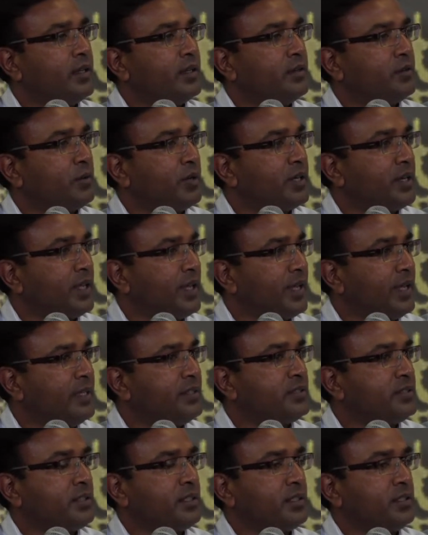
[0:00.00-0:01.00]
In grade
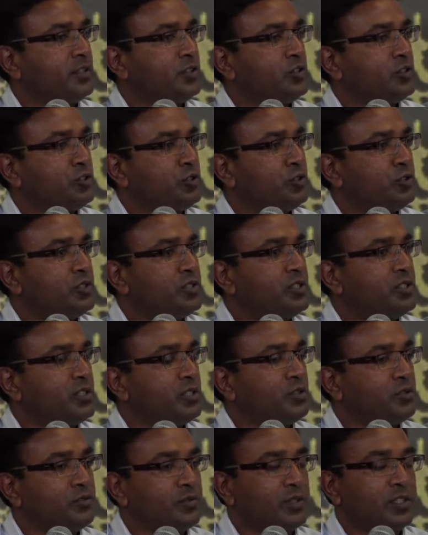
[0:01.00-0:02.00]
8, the
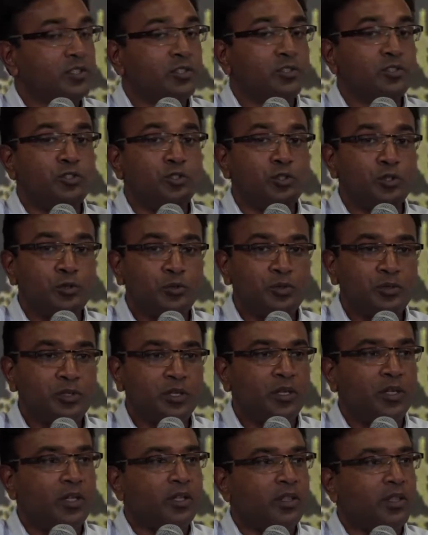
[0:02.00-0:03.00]
students in
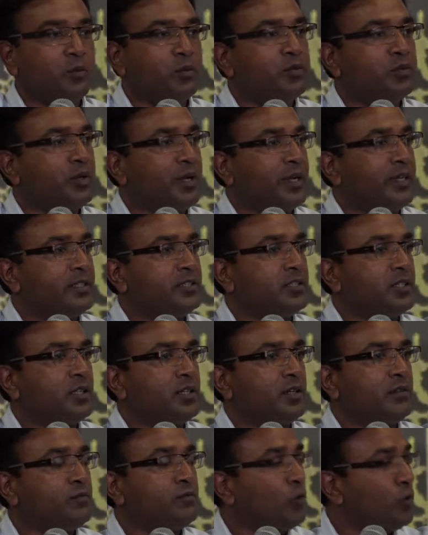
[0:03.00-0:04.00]
June, they would write
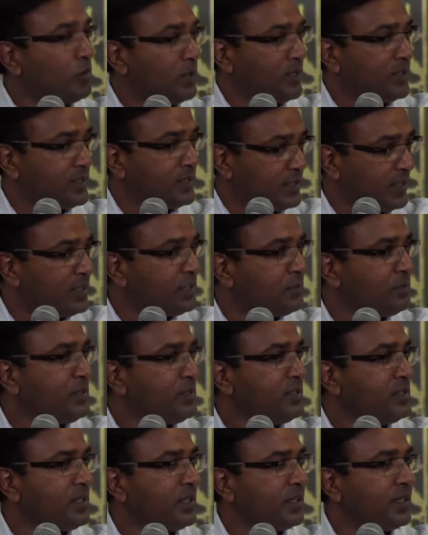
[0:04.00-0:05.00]
formal
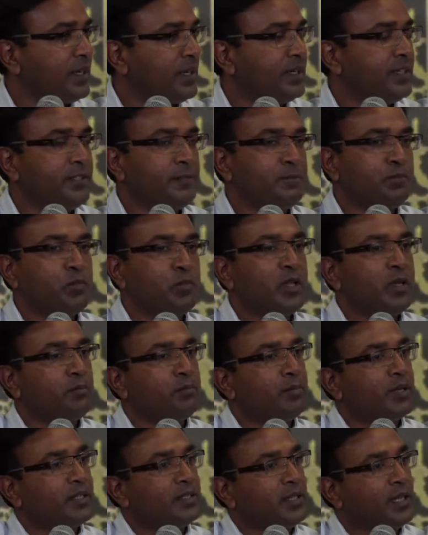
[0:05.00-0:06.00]
assessments again.
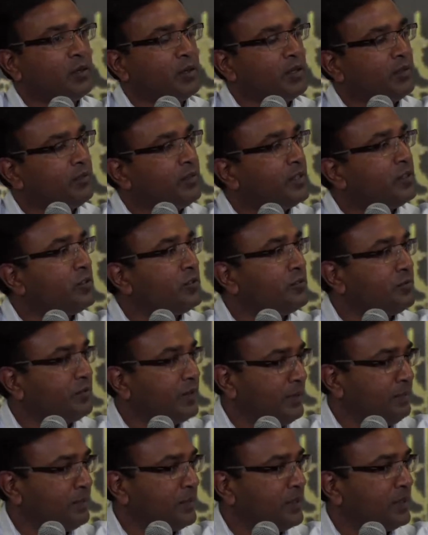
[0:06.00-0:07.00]
But however, in
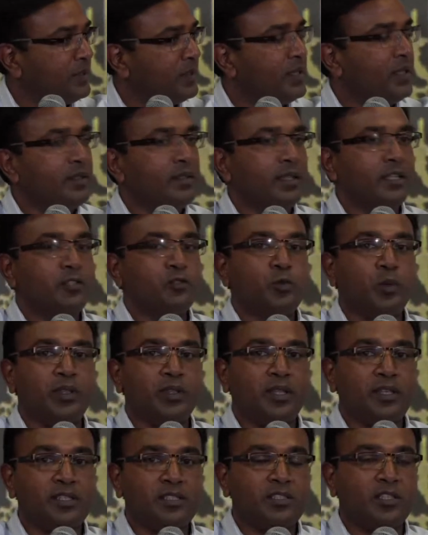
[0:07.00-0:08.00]
November, that's
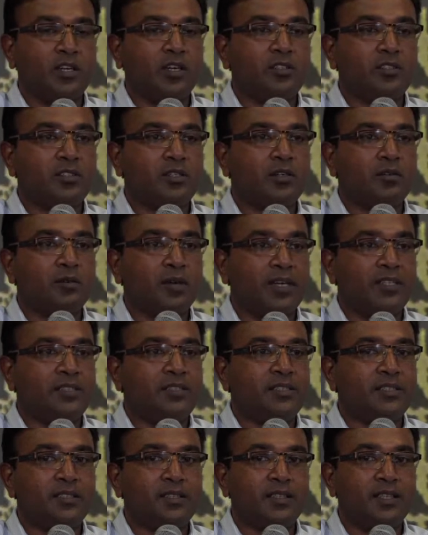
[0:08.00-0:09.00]
when they start
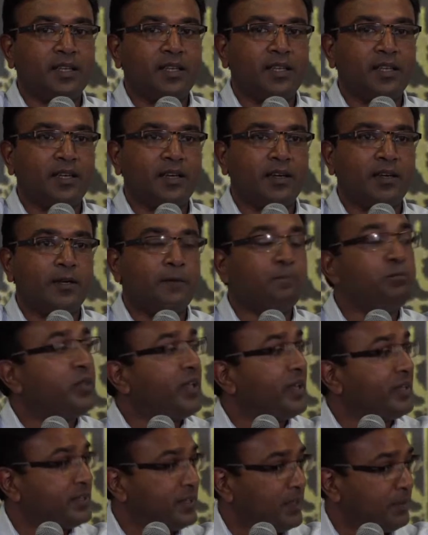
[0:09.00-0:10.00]
writing the
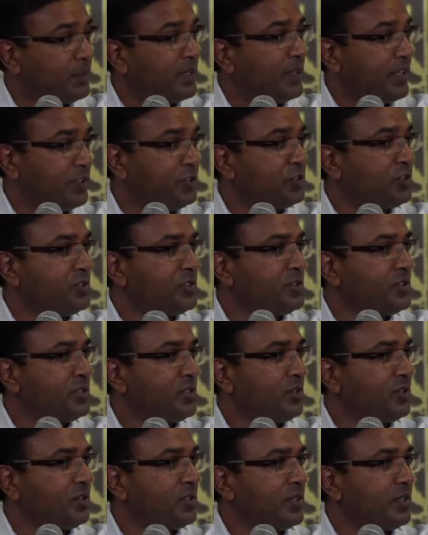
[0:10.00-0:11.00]

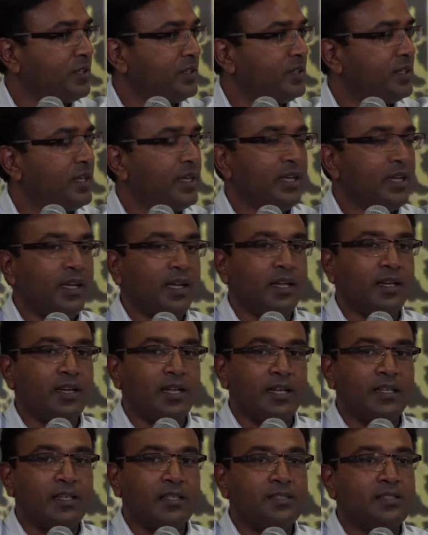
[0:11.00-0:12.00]
examinations on that end.
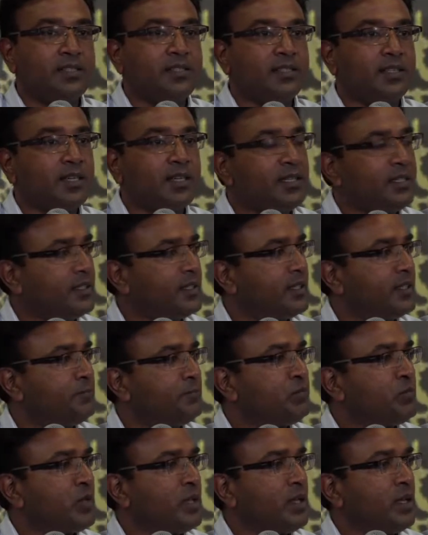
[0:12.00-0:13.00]
And like I said
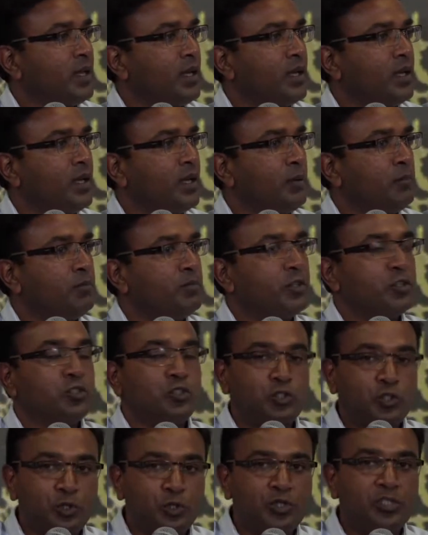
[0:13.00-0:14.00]
earlier, the
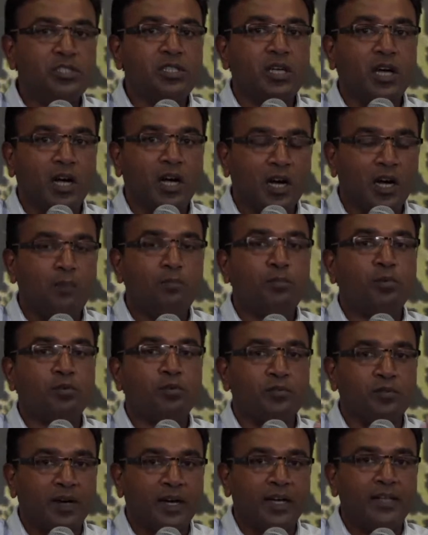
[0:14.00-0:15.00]
students are
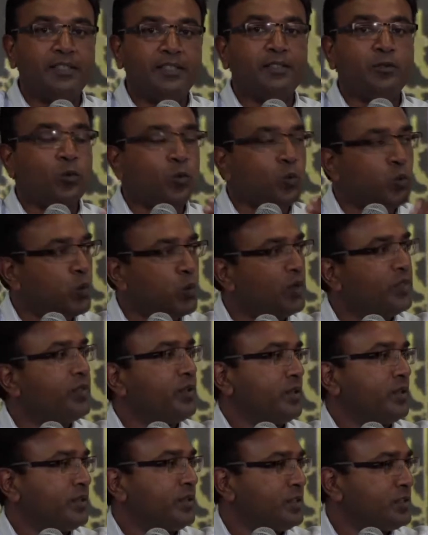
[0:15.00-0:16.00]
provided
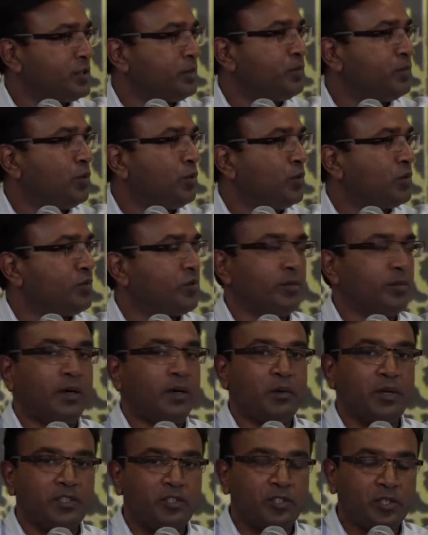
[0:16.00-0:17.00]
with the support
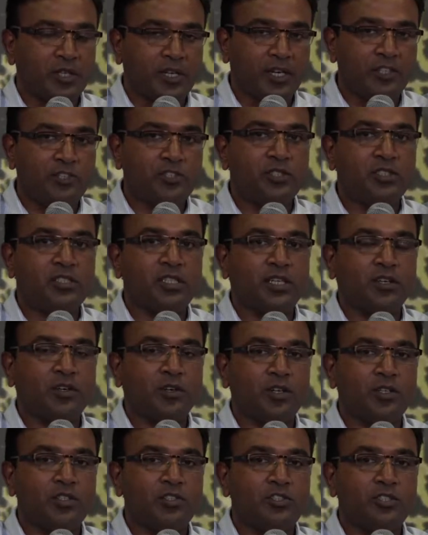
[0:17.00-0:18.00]
from our educational
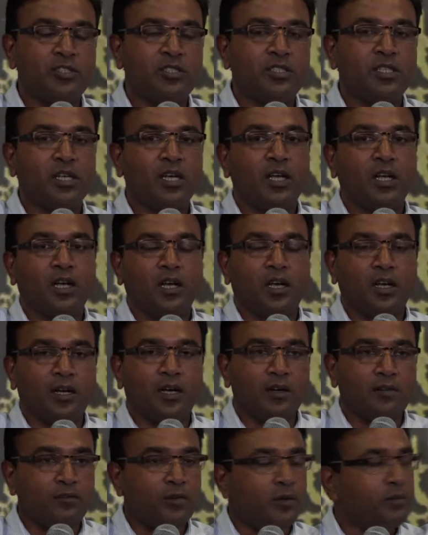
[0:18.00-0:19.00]
psychologists,
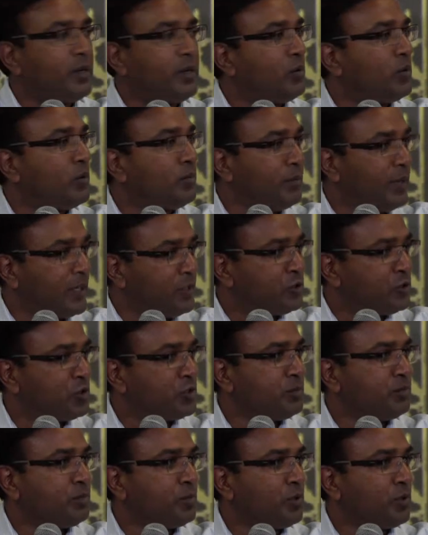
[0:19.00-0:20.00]
from our
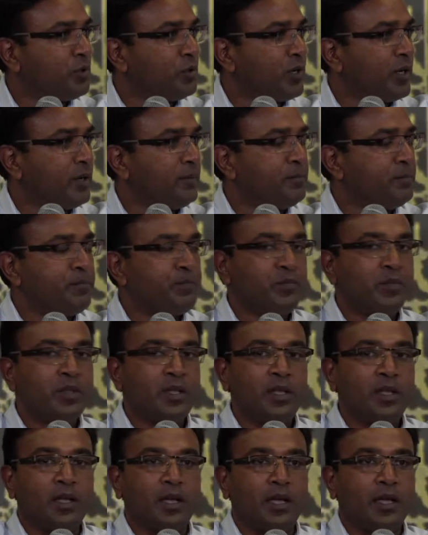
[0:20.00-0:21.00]
mentorship program.
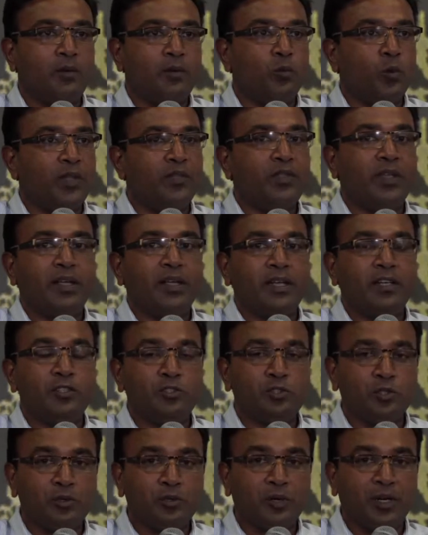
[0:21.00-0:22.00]
And when they
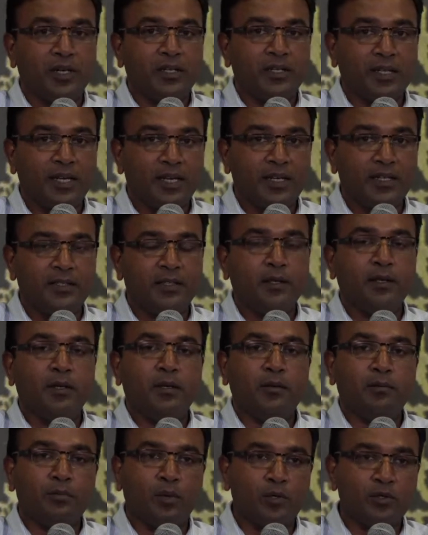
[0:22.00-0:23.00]
get into grade 9,
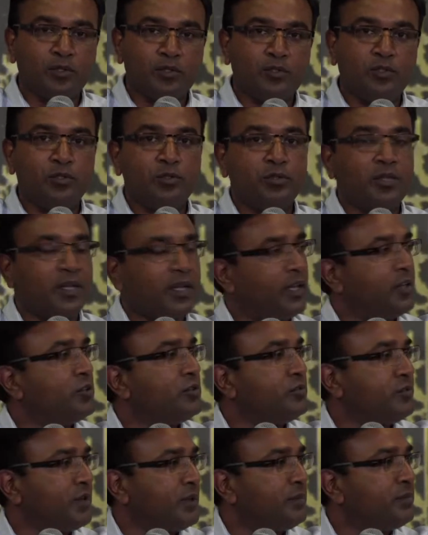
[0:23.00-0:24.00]
both June
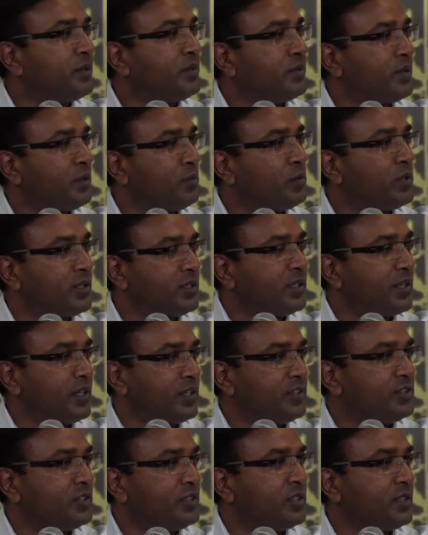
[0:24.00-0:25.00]
and November, they will
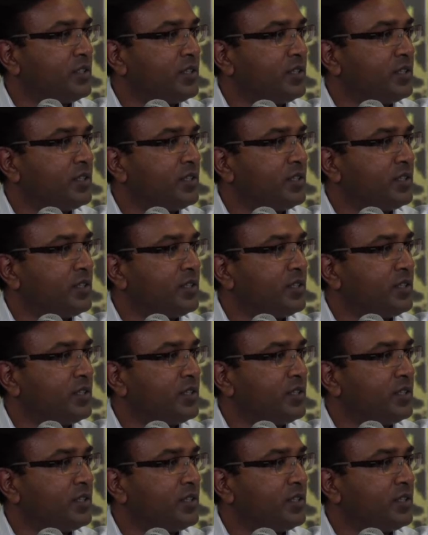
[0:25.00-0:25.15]
engage